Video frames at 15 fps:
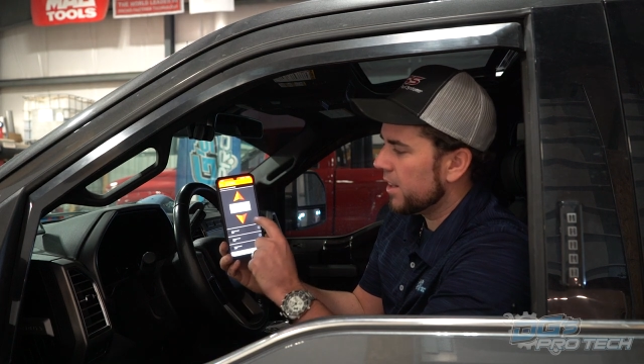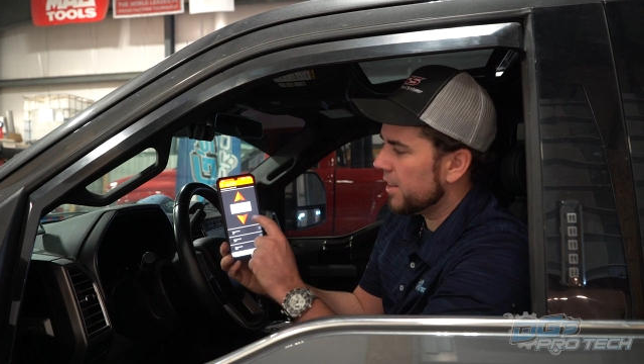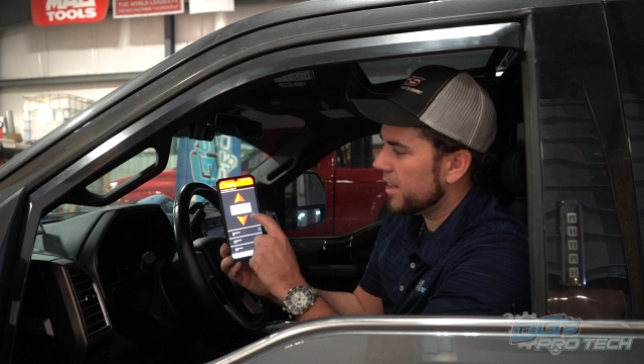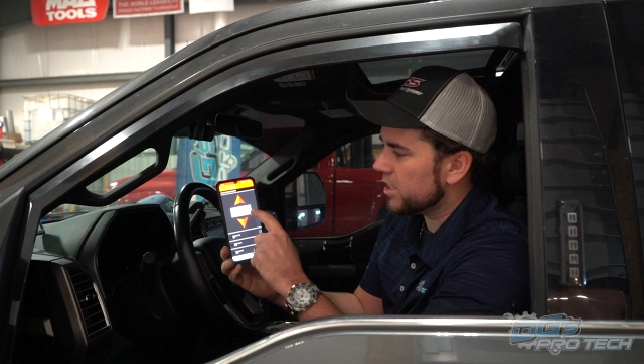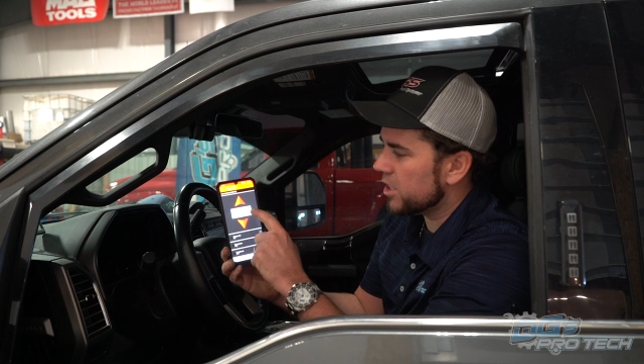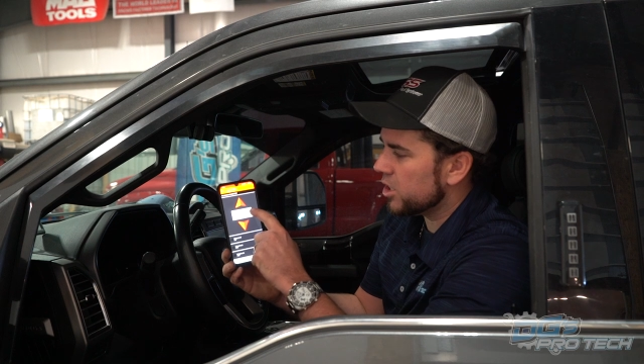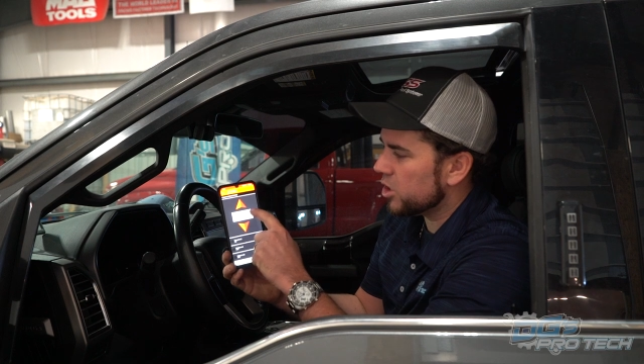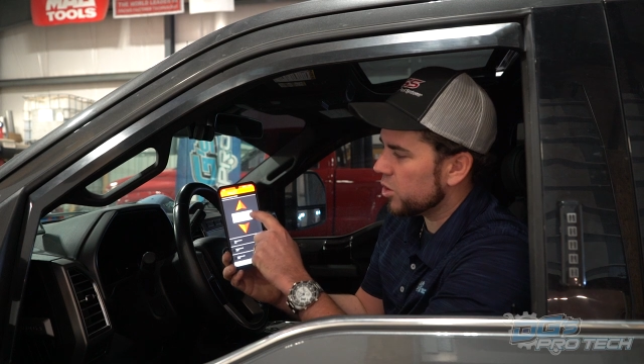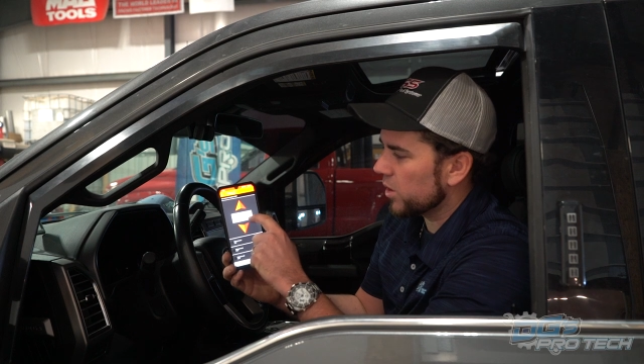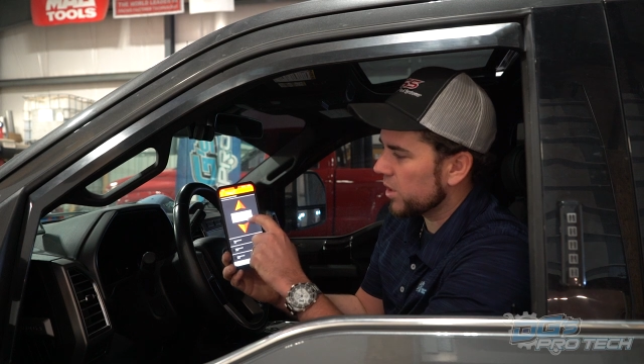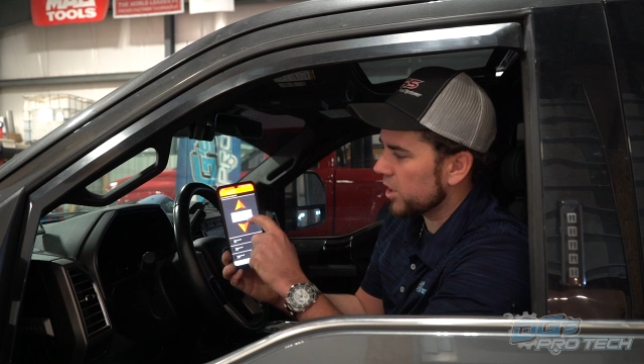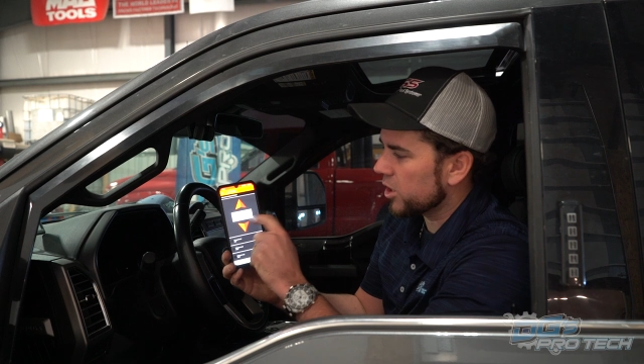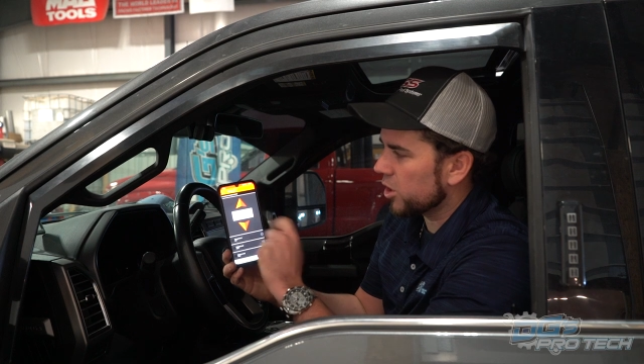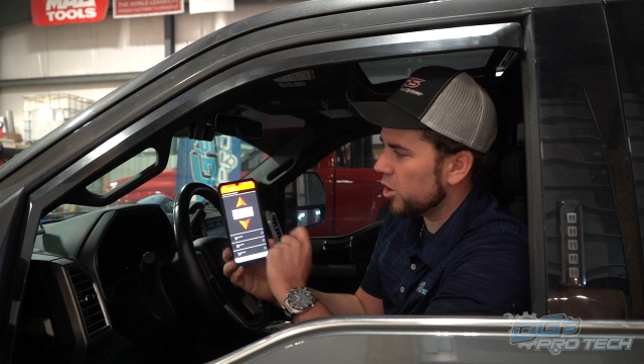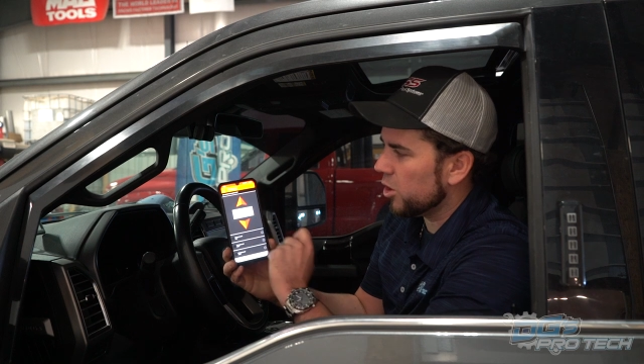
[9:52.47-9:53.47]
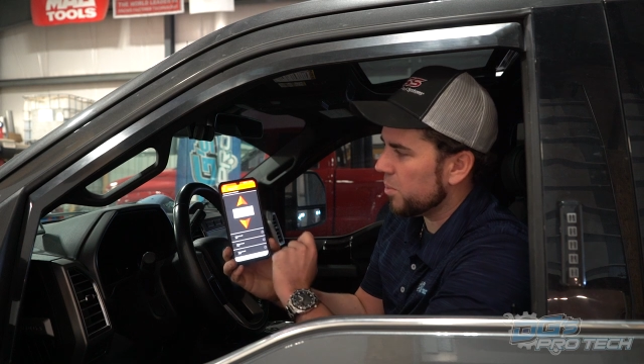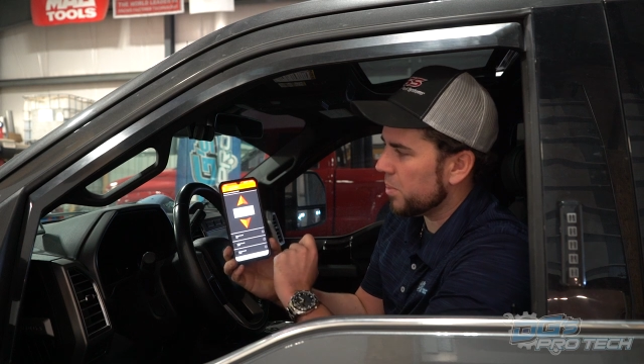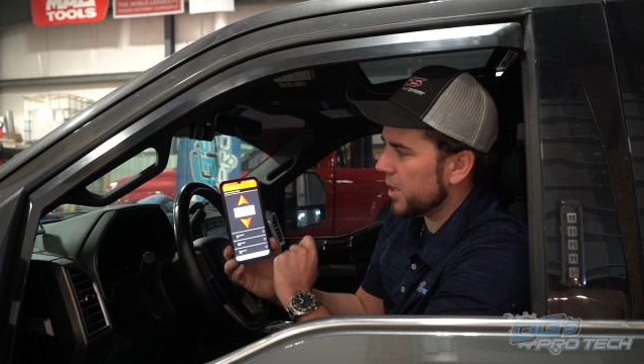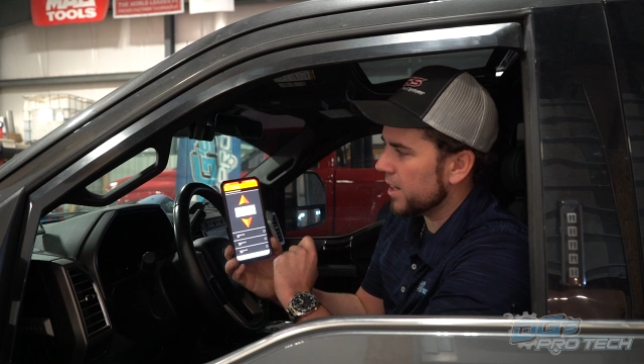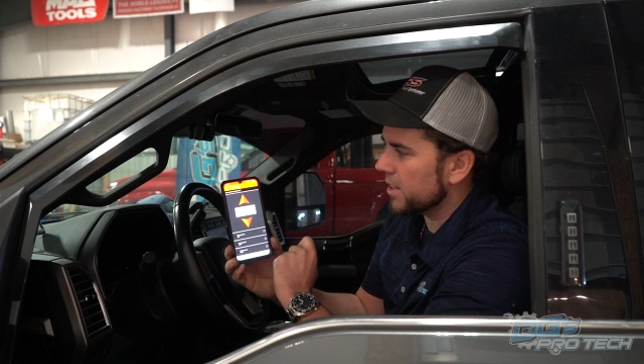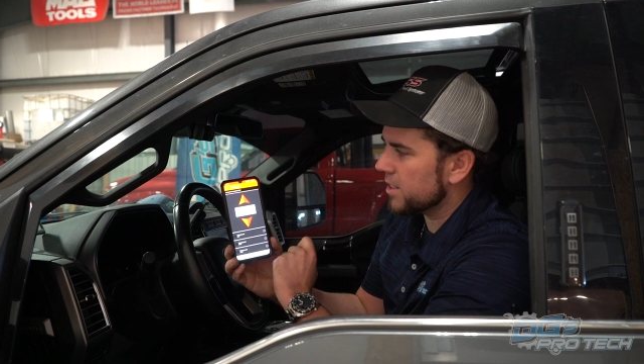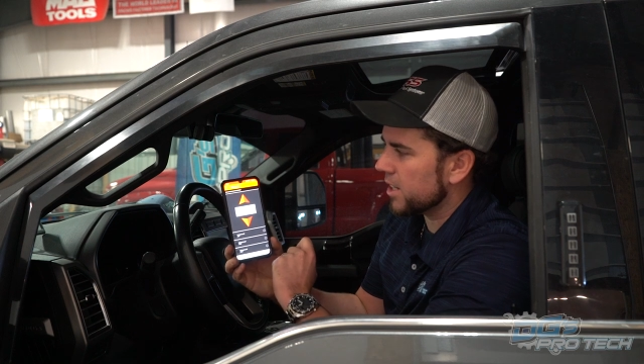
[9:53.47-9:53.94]
This is showing the current
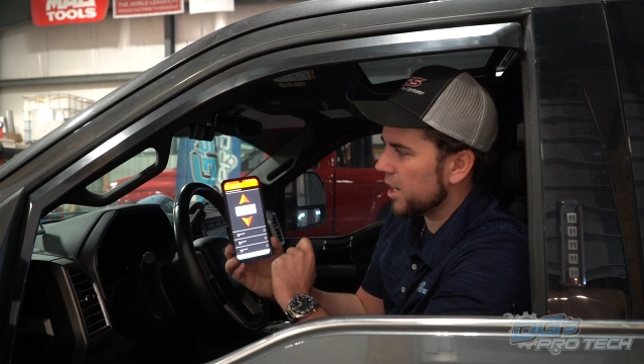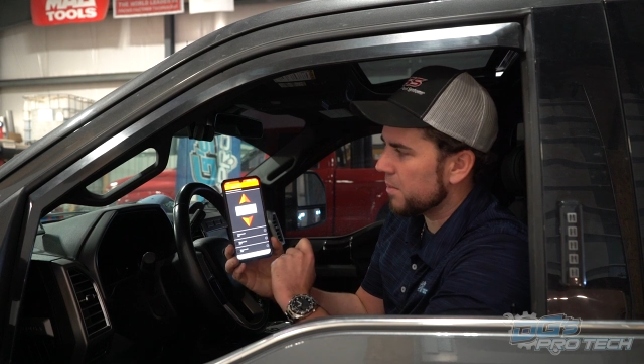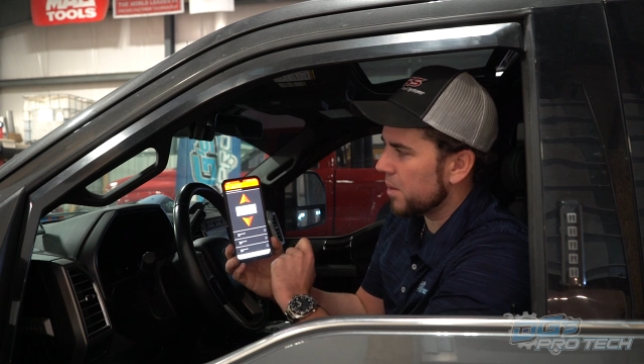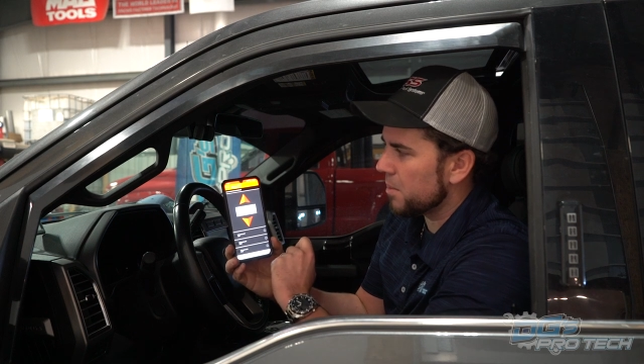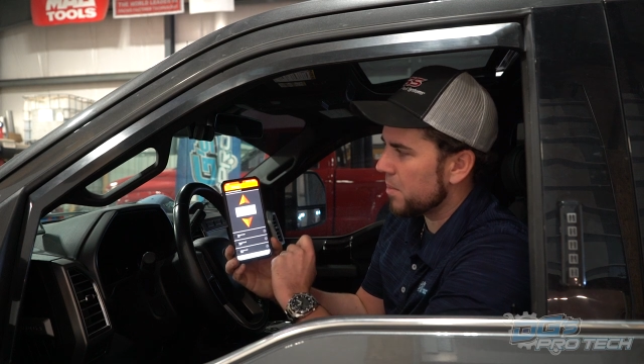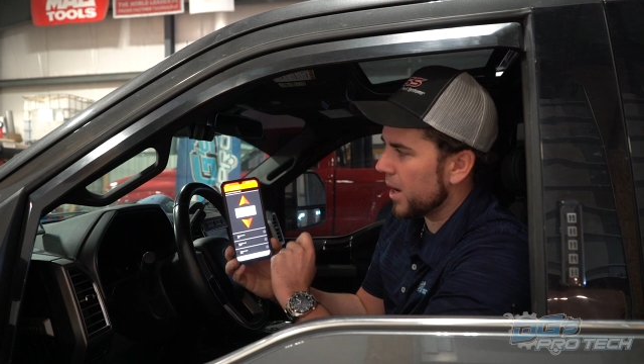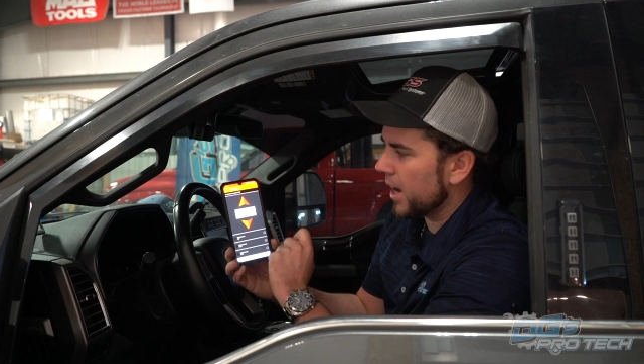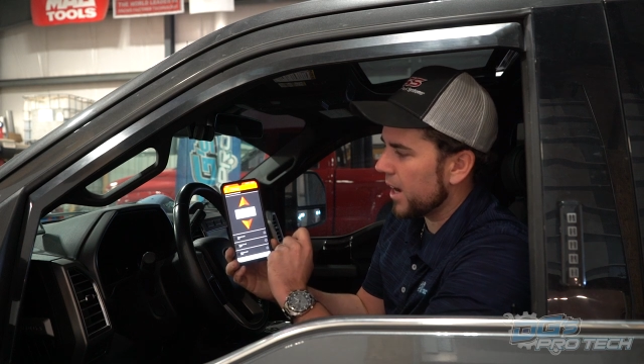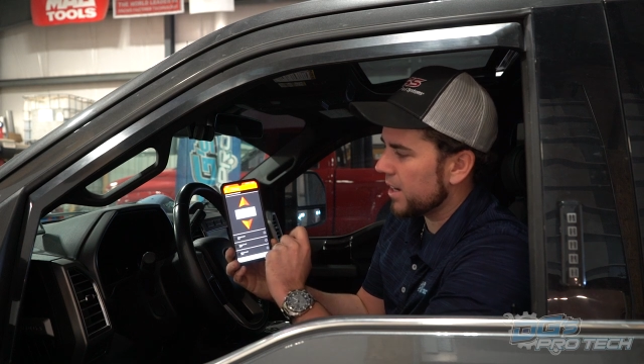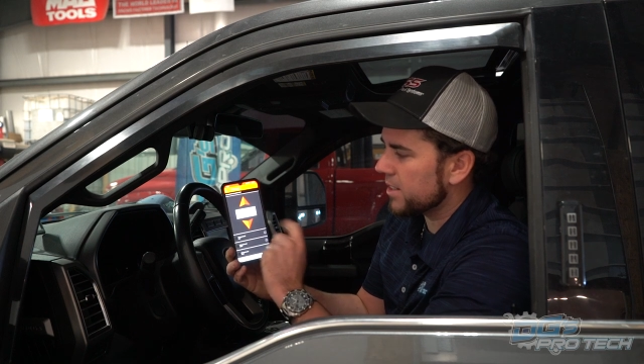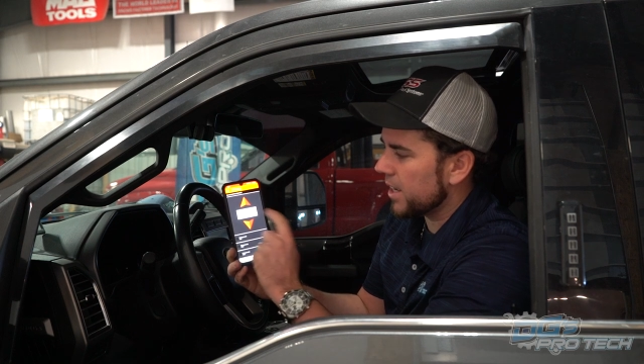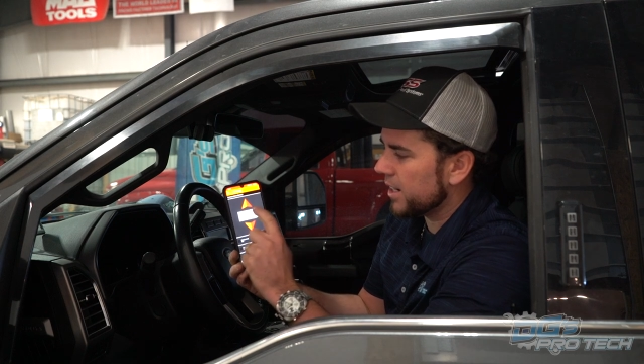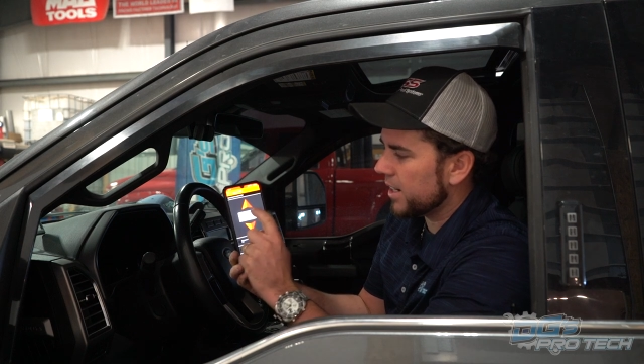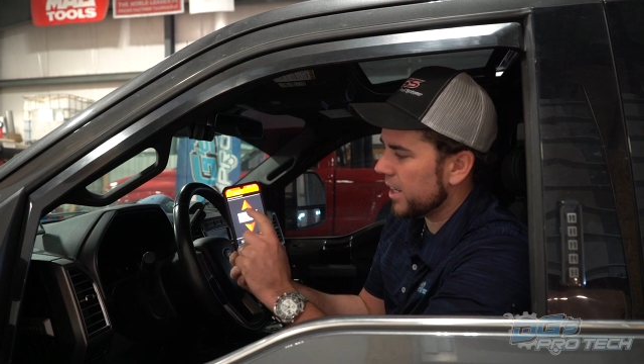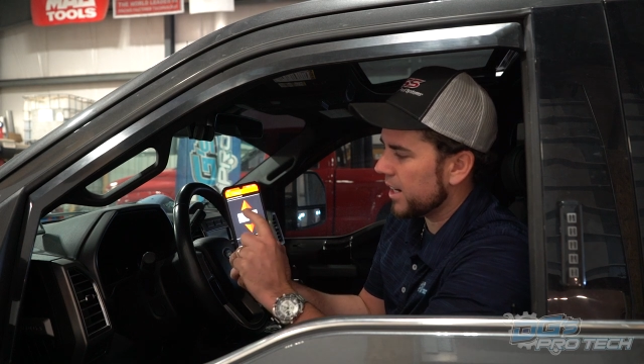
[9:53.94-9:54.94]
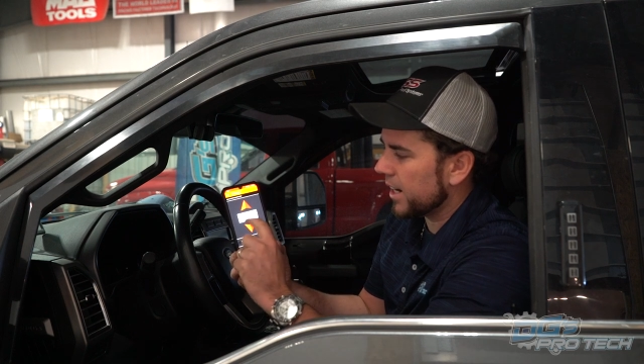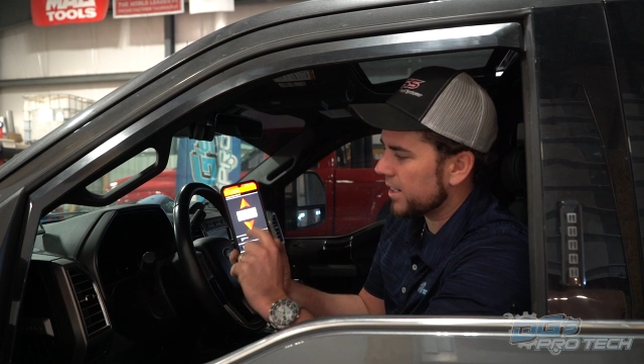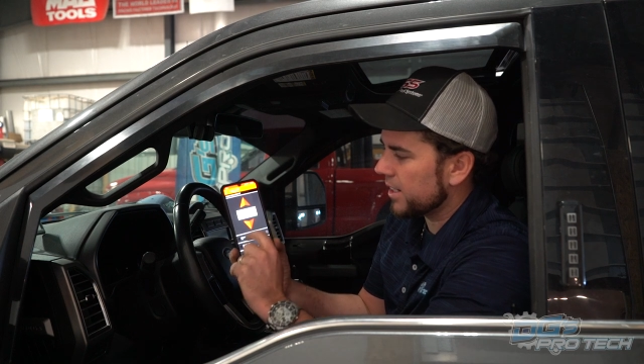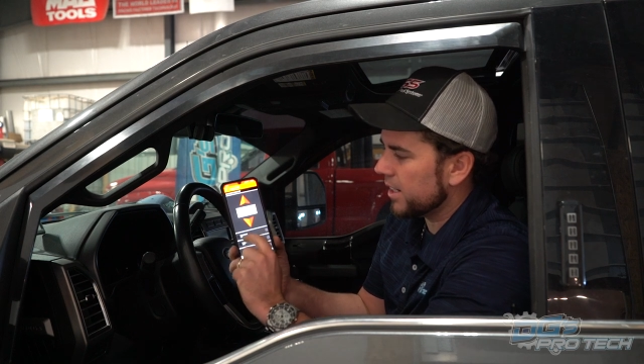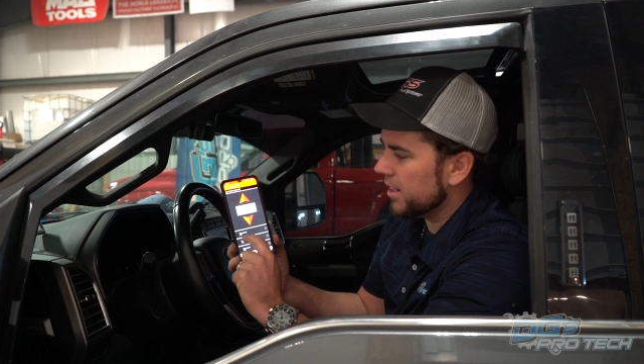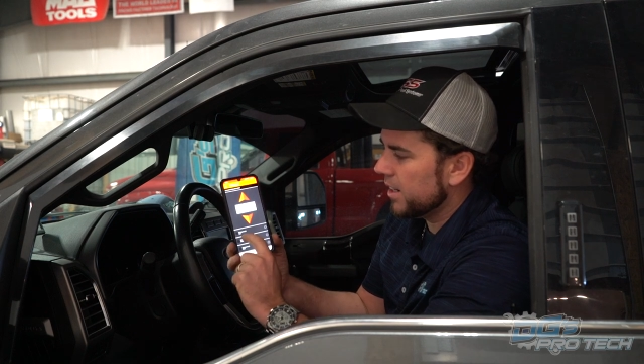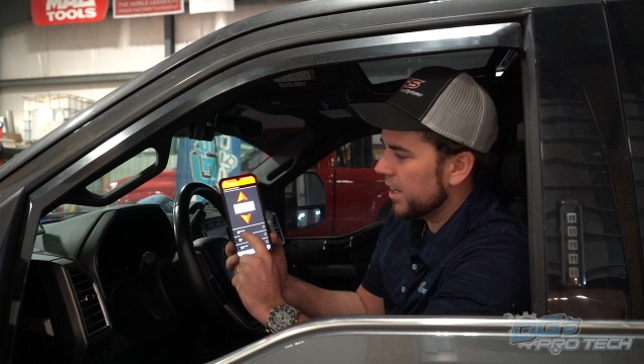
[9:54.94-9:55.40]
PSI in my bags and
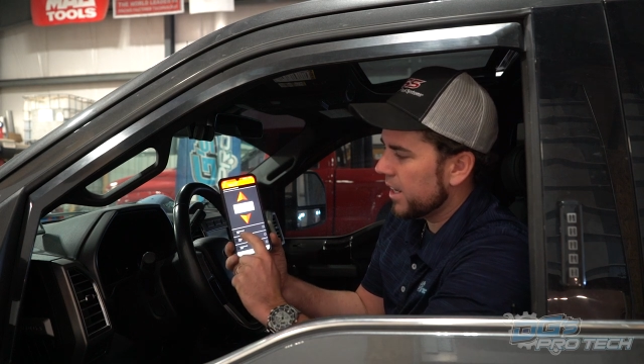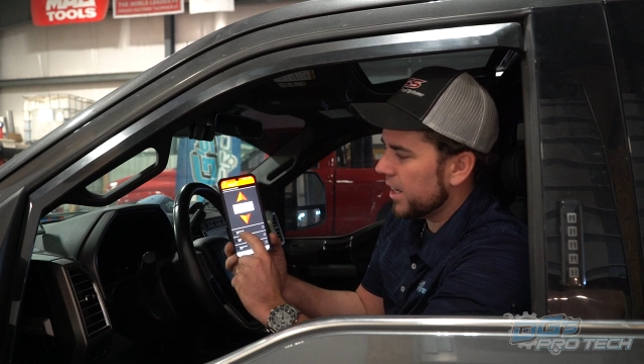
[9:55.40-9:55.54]
connected.